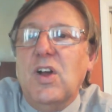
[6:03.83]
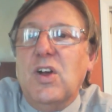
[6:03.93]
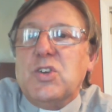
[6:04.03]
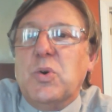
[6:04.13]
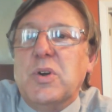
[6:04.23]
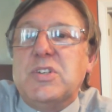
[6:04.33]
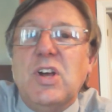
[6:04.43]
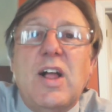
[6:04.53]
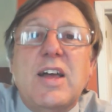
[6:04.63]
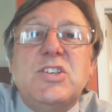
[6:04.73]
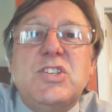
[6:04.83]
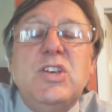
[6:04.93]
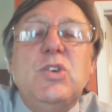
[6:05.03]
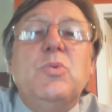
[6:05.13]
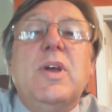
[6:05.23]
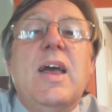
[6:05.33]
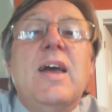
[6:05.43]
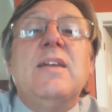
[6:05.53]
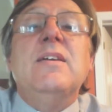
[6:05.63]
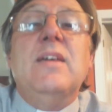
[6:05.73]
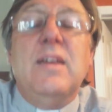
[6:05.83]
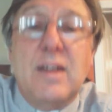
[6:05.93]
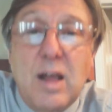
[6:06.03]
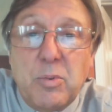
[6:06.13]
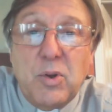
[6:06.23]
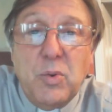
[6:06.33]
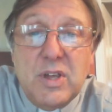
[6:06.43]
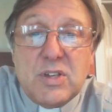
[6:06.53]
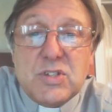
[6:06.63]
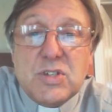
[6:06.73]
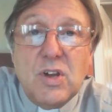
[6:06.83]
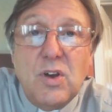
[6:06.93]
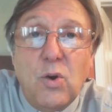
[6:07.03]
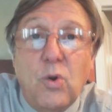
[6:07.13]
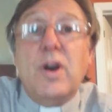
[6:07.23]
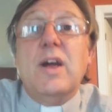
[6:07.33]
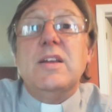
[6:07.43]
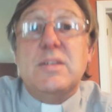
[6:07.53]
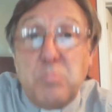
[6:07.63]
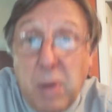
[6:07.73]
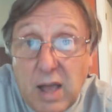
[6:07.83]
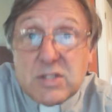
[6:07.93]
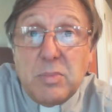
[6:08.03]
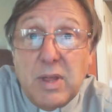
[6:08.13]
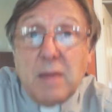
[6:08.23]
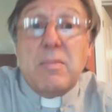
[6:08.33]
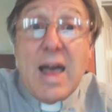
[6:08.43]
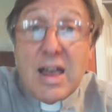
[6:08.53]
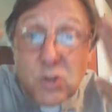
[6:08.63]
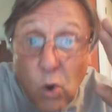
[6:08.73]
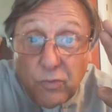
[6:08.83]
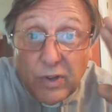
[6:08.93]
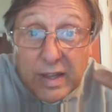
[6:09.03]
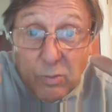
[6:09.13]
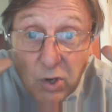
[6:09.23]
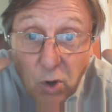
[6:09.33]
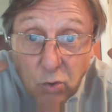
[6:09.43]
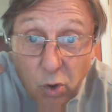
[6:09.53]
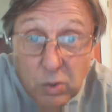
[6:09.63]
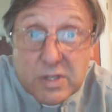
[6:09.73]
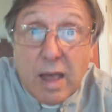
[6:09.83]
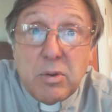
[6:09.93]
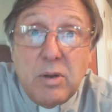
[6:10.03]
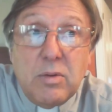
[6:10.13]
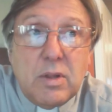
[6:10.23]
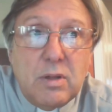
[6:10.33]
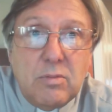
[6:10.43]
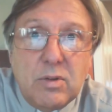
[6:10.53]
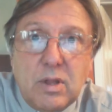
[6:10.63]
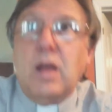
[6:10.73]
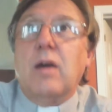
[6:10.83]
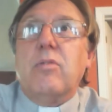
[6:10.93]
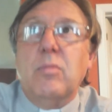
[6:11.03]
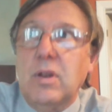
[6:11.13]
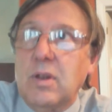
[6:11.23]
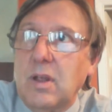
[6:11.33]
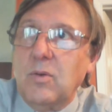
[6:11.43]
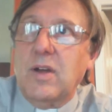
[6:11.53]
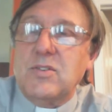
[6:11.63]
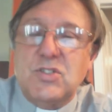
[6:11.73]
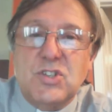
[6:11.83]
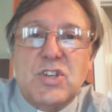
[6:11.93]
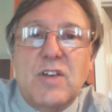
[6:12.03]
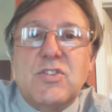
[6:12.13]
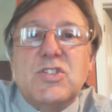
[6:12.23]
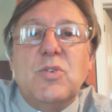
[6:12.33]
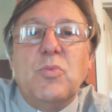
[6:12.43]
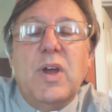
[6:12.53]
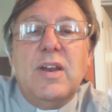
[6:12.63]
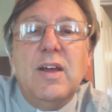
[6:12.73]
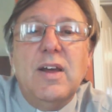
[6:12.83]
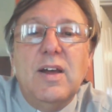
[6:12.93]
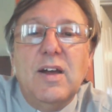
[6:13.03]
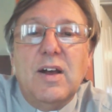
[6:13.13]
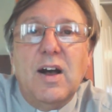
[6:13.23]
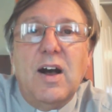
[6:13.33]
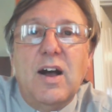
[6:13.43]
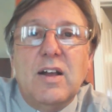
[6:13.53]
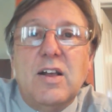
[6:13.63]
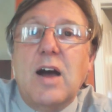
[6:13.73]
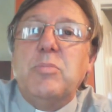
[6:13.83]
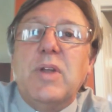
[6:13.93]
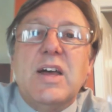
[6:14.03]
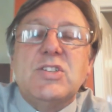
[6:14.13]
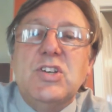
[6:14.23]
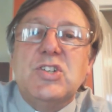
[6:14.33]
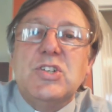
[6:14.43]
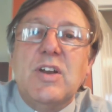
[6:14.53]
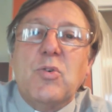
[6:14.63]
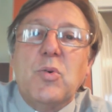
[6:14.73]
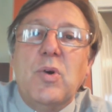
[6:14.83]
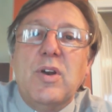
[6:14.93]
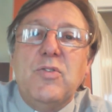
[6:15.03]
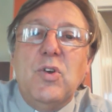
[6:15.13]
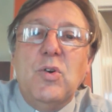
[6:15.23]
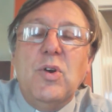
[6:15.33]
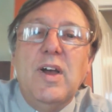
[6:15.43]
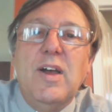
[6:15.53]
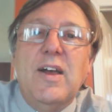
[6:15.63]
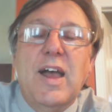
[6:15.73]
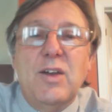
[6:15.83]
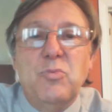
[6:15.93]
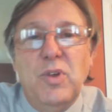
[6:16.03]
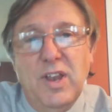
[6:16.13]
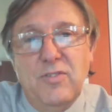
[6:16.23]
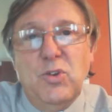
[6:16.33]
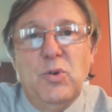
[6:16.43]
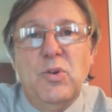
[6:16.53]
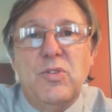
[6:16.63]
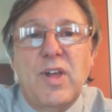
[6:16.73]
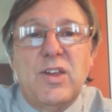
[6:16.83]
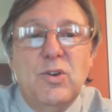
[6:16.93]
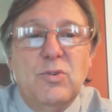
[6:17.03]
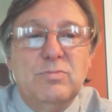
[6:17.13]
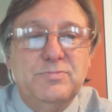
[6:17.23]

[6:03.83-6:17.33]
So until I see you again in a couple of weeks, or I possibly at mass, hopefully we don't know what's happening with the with the government. we just have to sit and wait. Uh, God bless each and every one of you, and we love you. Thank you.